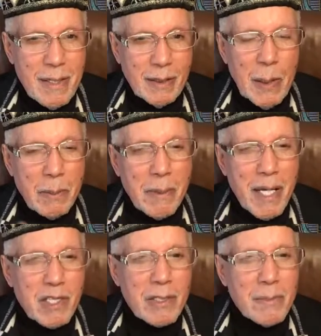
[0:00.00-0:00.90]

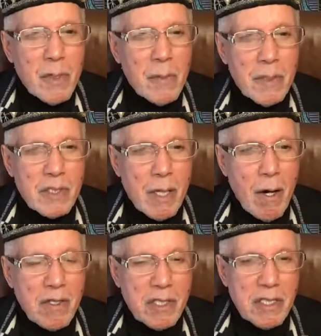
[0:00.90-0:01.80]
liberation movements
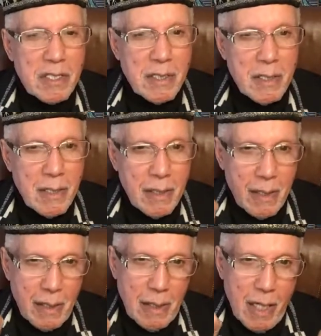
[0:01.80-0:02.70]
aren't just
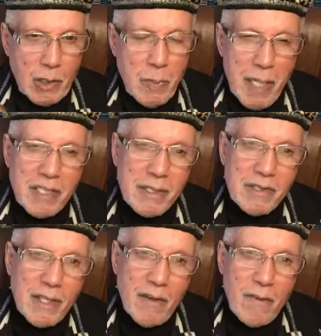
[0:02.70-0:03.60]

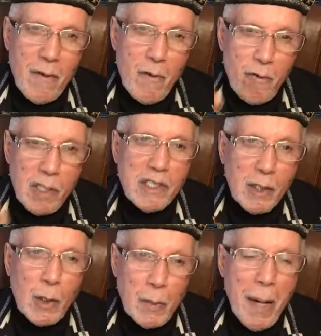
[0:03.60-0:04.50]
expressions of
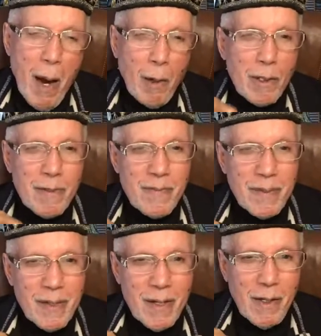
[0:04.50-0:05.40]
physical power.
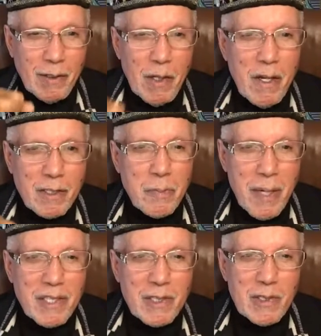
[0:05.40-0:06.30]
They're
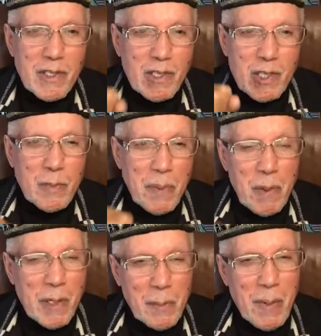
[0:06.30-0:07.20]
expressions of
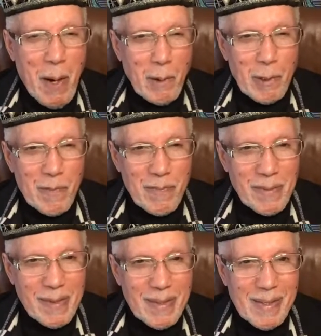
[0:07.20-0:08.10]
spirit power.
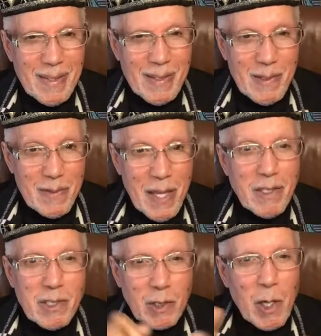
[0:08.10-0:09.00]

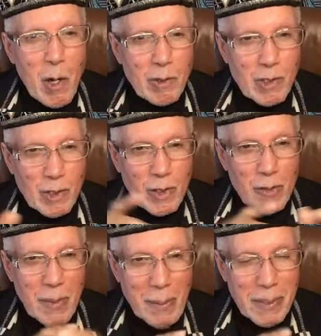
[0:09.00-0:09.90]
That's your culture,
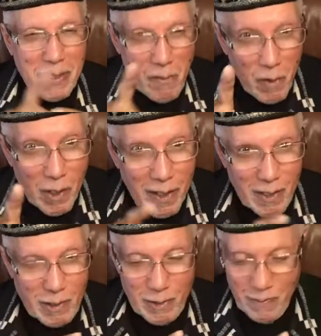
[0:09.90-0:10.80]
baby, for
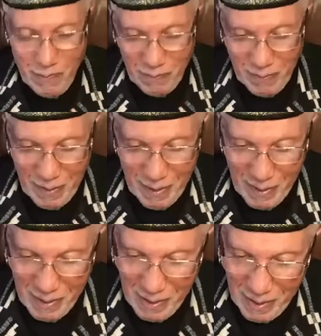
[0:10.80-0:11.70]
us.
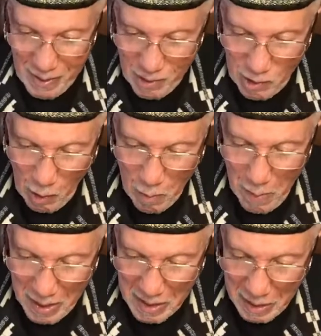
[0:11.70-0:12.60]
So
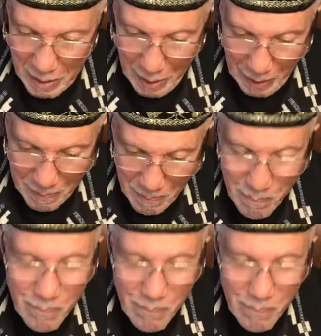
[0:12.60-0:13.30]
Monday came.